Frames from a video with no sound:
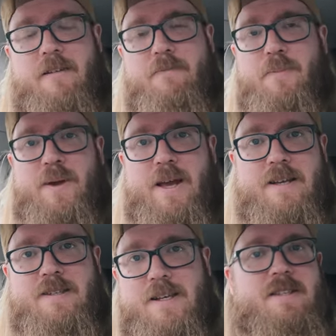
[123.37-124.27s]

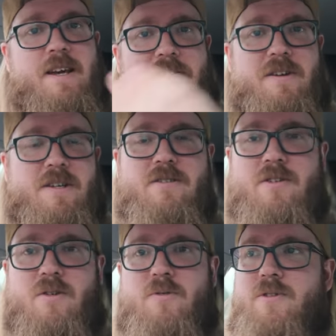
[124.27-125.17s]
FPS, etc.
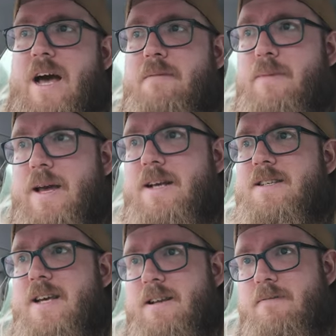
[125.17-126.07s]
So that
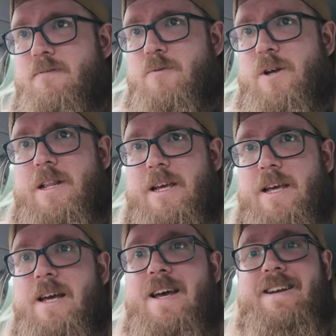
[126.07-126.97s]
makes it
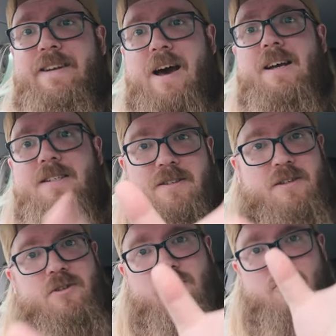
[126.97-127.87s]
really nice to
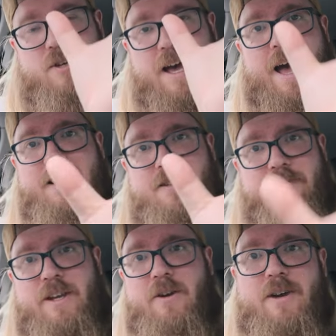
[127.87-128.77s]
use as a
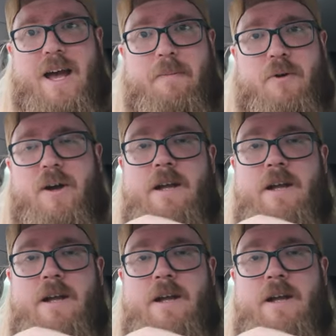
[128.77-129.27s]
video camera.